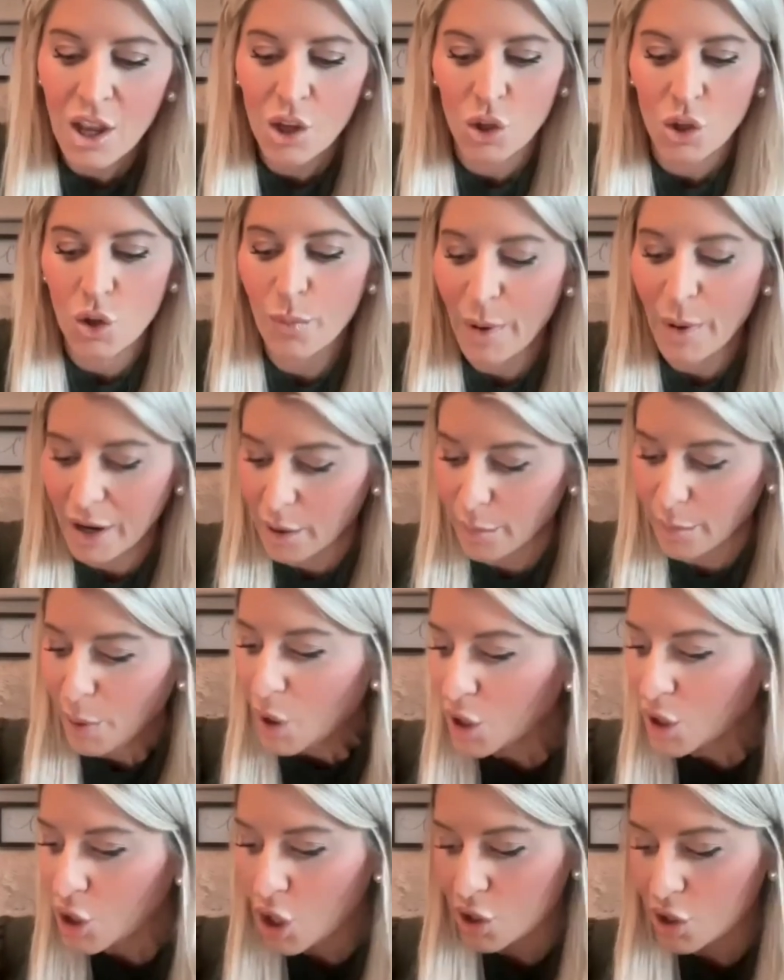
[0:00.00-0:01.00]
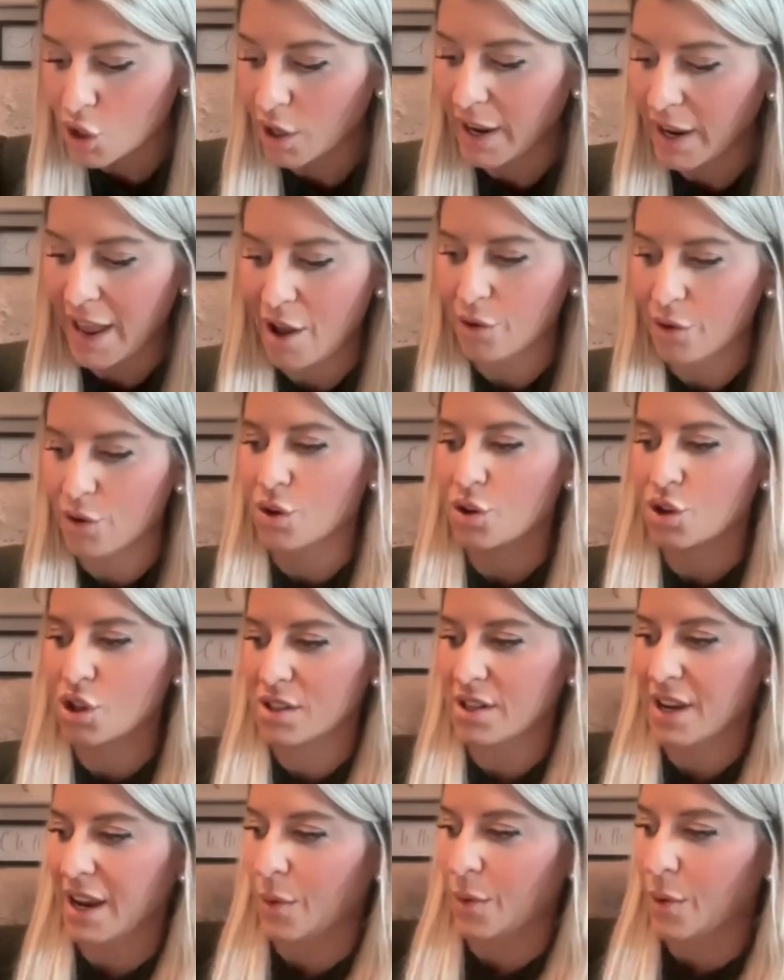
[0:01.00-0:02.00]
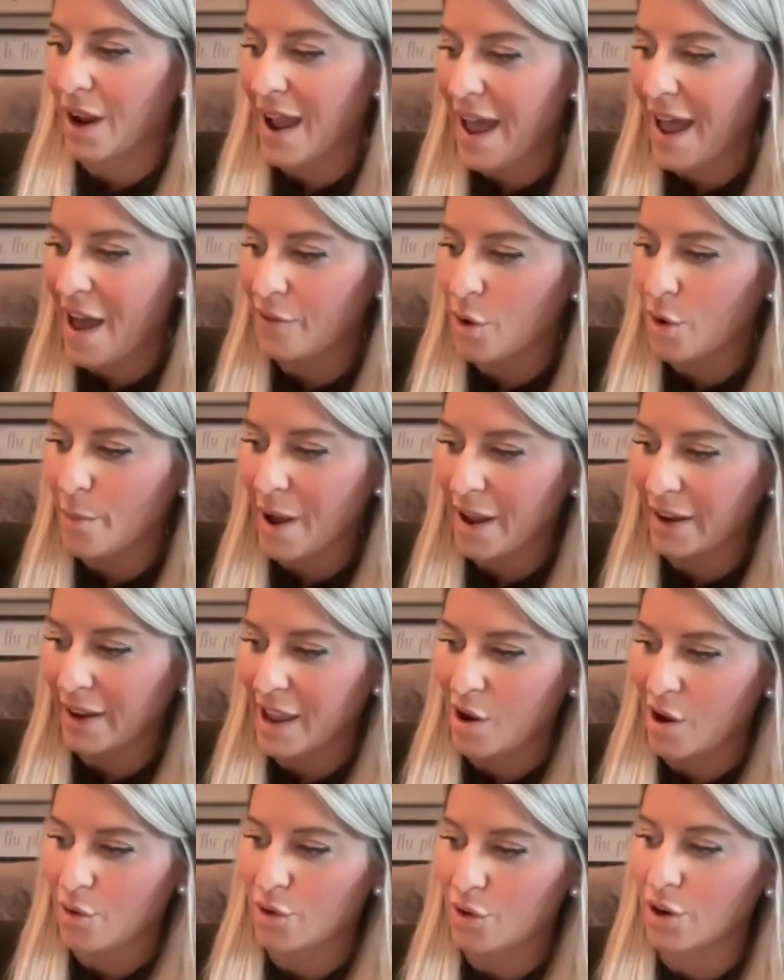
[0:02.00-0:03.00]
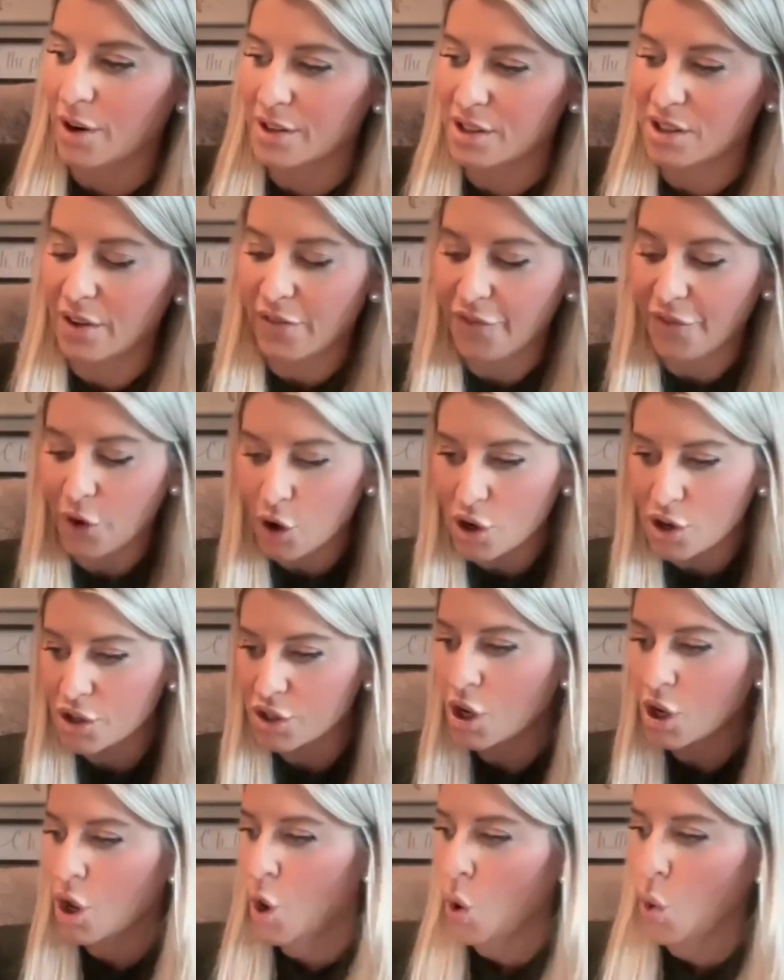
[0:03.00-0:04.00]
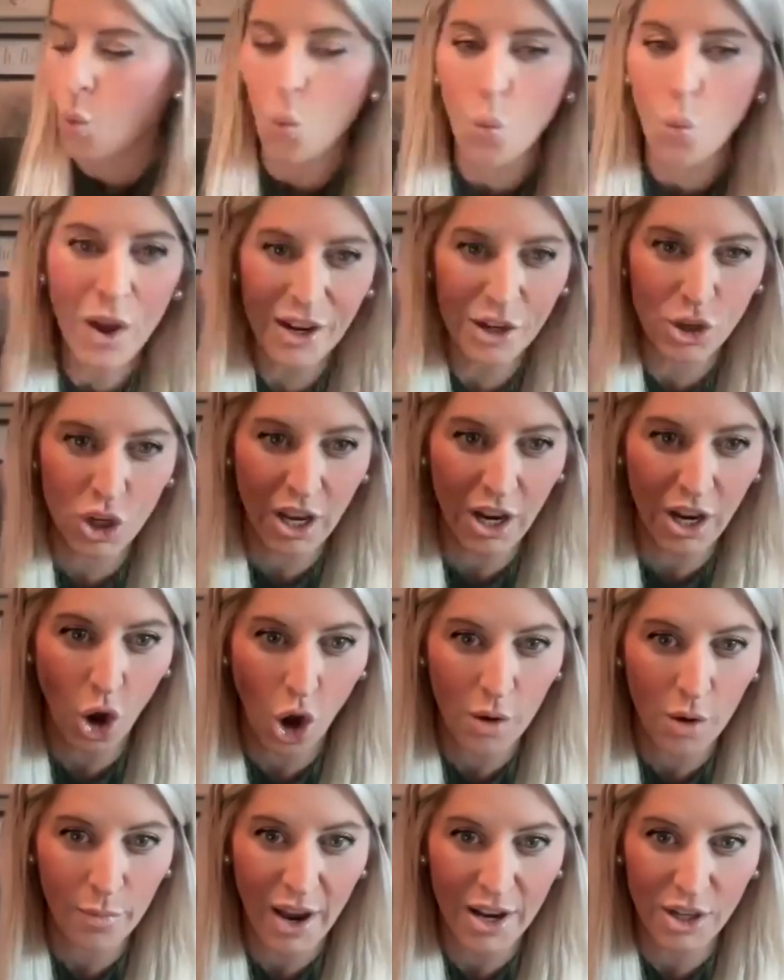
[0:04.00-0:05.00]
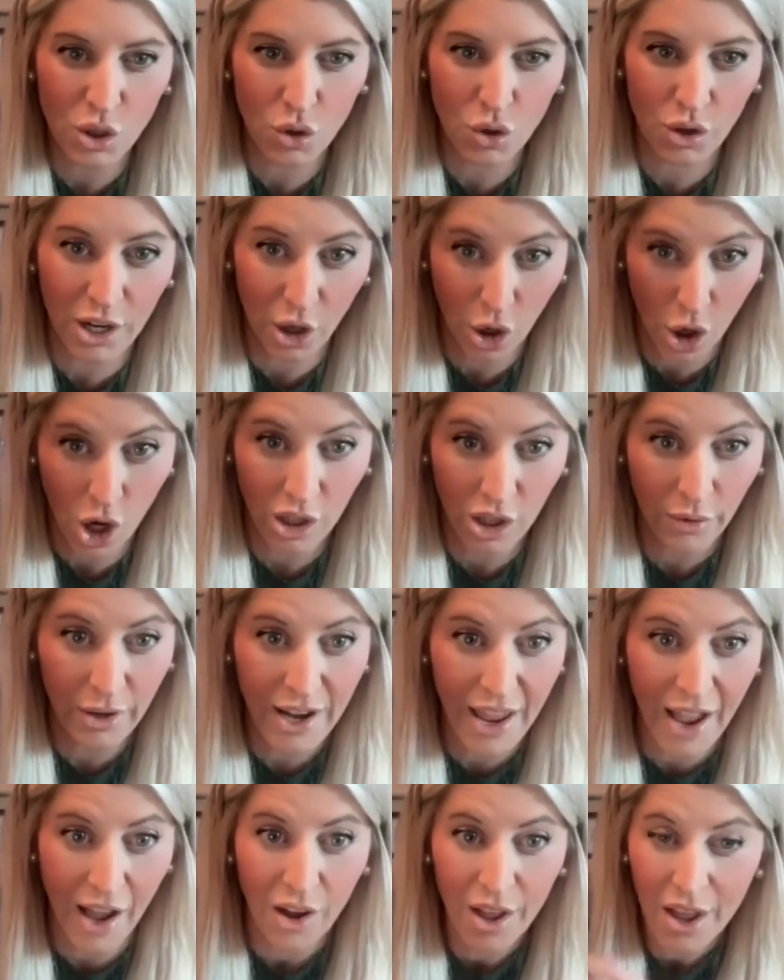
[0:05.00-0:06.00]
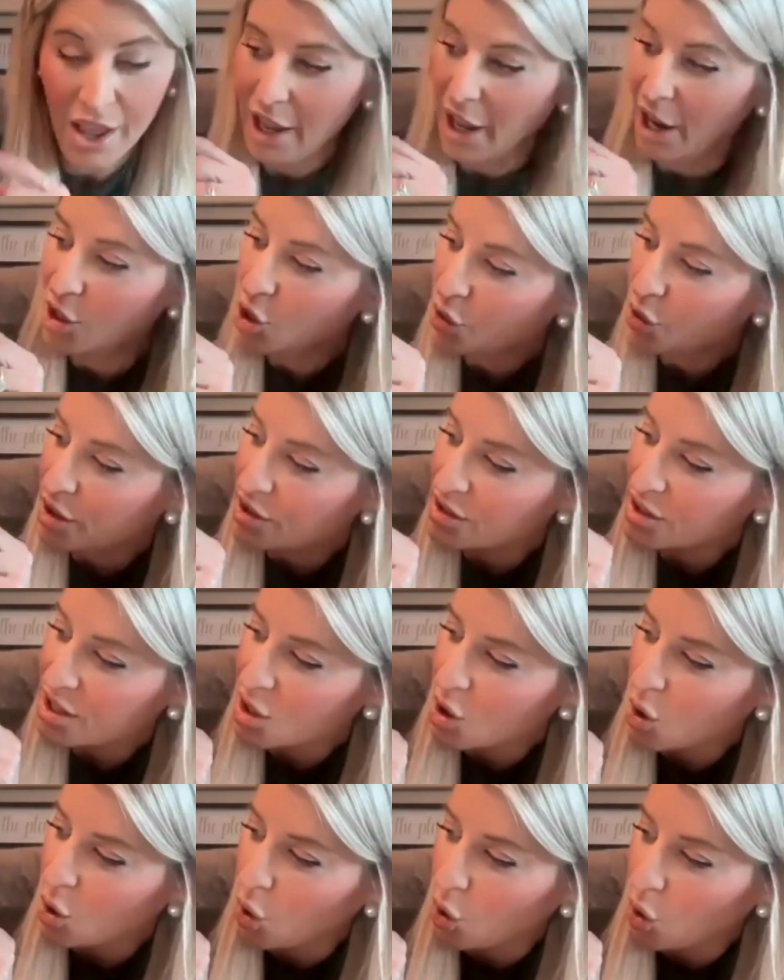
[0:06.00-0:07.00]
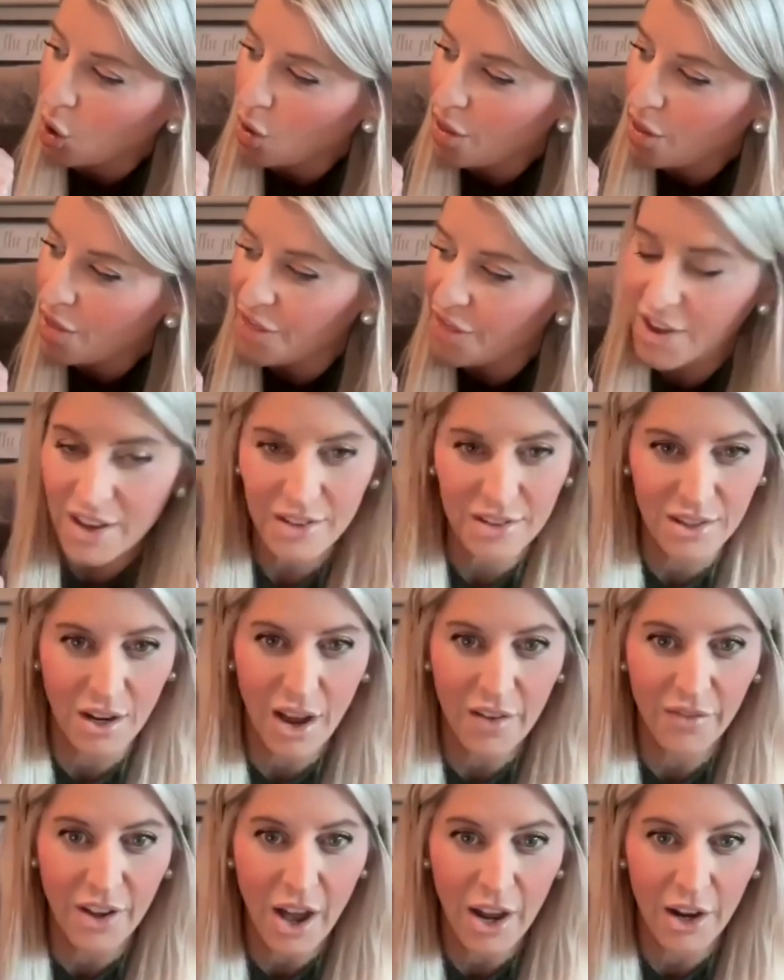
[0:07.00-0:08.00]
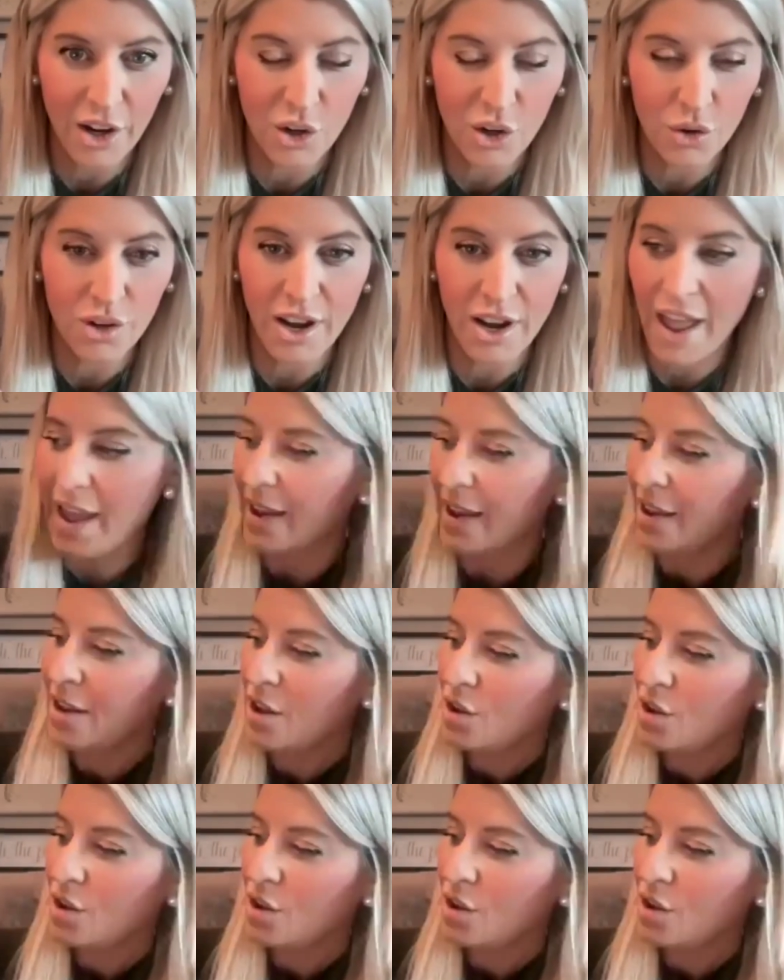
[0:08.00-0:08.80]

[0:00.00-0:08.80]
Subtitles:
You better put it on your calendar, just like what I have on my calendar. It's the first widget on my screen currently right now. And you can see all the things that I've got to do today.